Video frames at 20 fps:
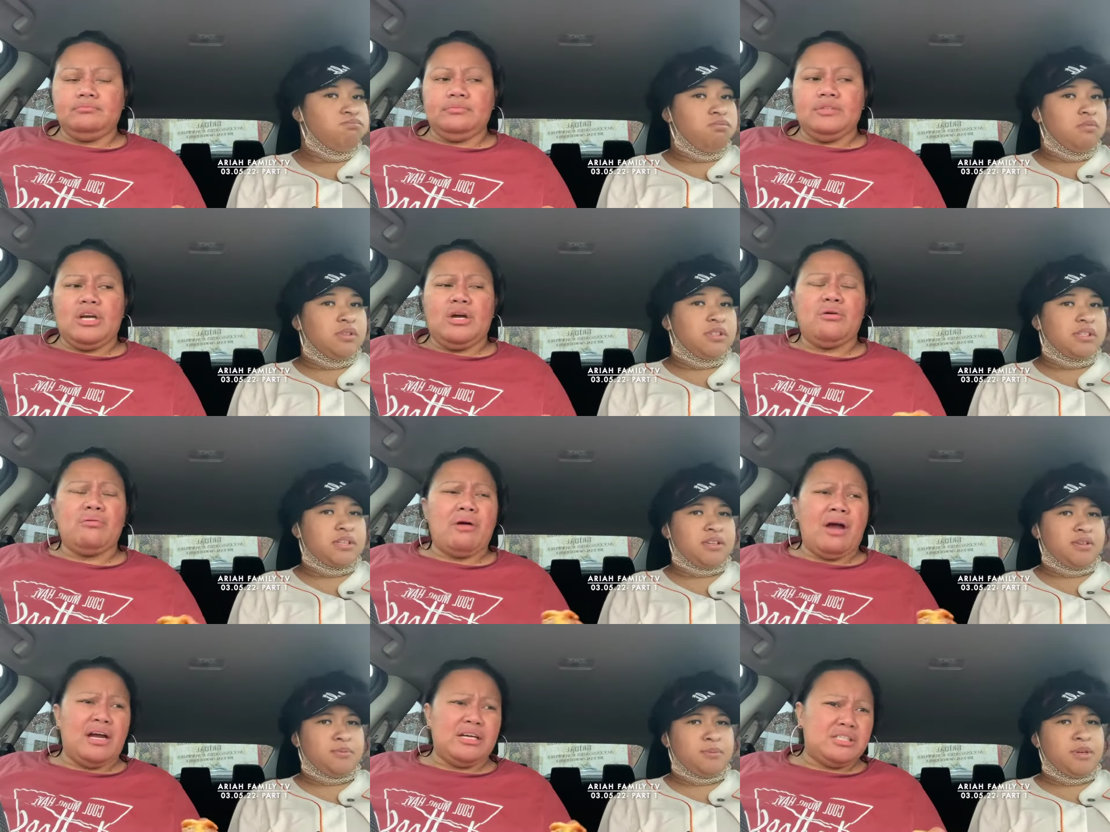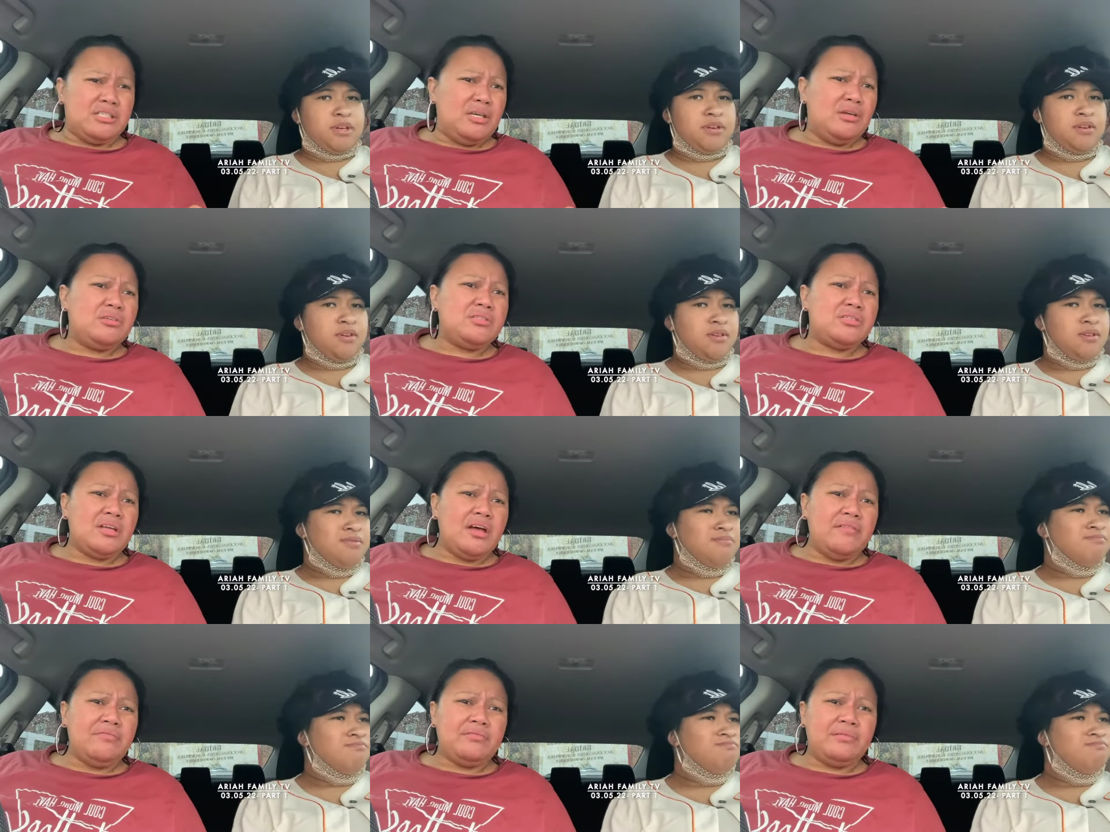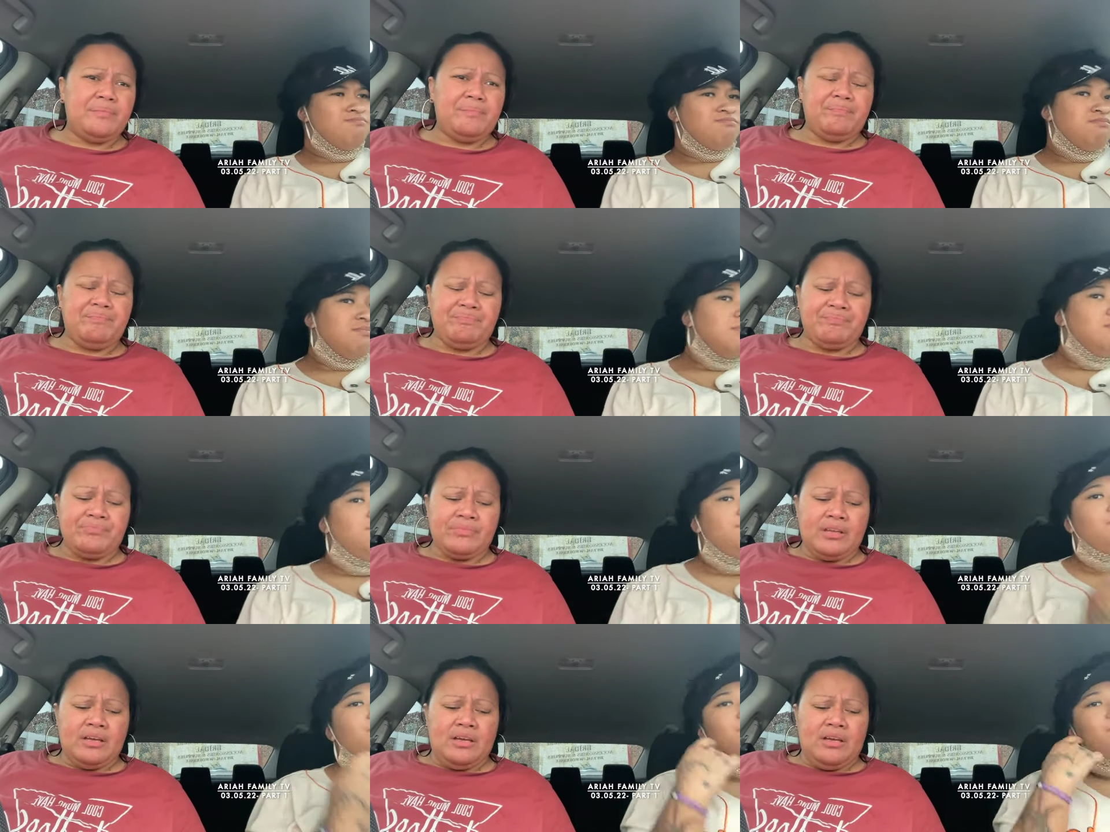Speaker 1: garage sale stuff.
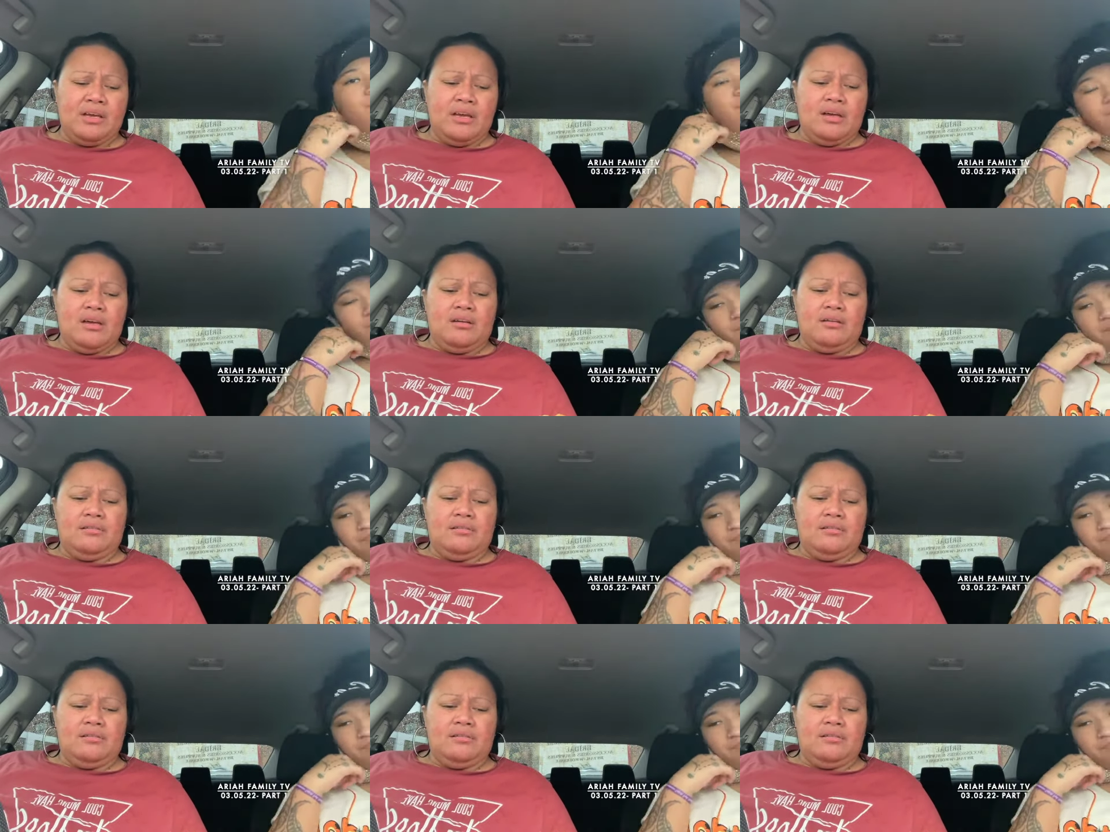Mm-hmm.